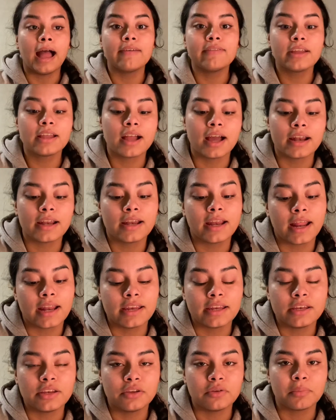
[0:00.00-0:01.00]
haven't gotten
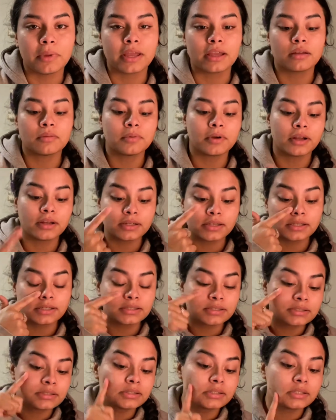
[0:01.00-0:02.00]
any new makeup
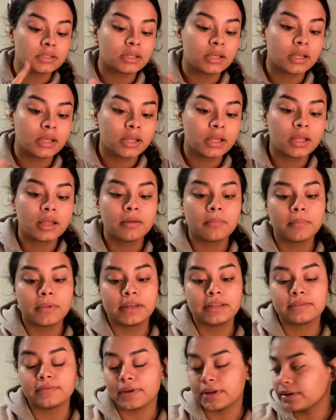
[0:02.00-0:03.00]
products, but
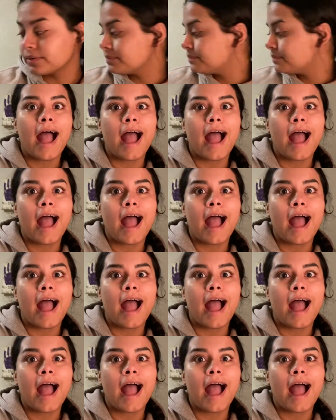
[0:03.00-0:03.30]
it's fine.